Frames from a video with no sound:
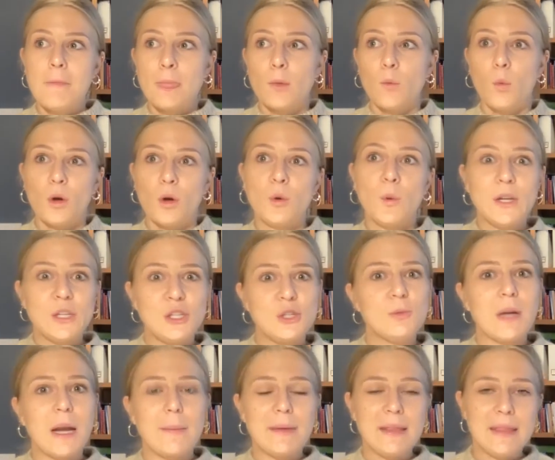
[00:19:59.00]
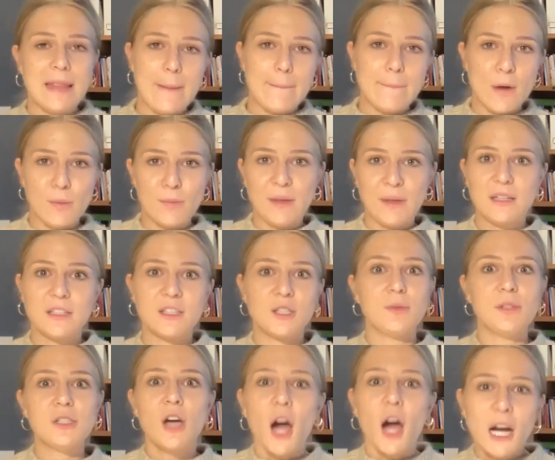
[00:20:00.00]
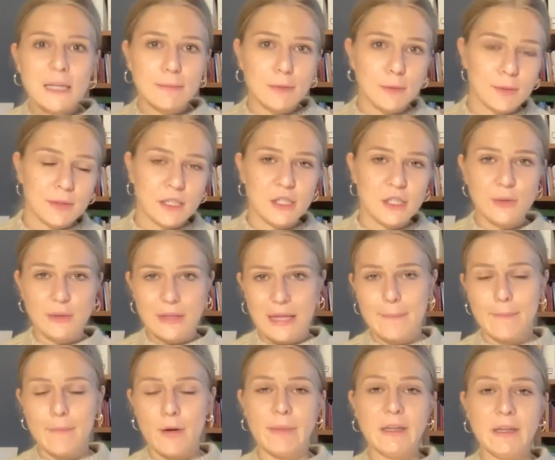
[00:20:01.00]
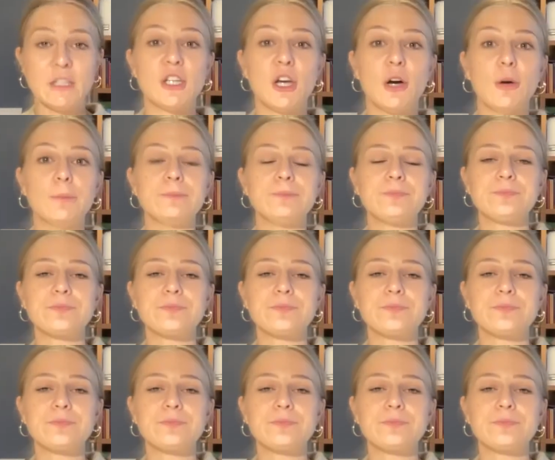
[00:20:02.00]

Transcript: what do I do when I'm in that moment? So we talked about what to do in that moment. So